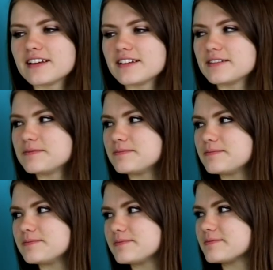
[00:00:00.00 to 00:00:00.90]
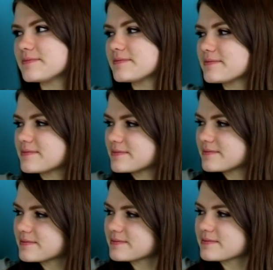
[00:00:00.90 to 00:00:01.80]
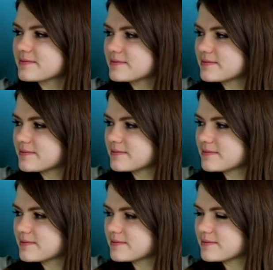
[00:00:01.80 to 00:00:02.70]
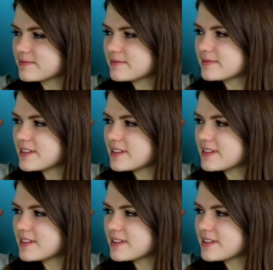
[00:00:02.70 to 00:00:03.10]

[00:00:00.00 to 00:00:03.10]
This person isn't speaking.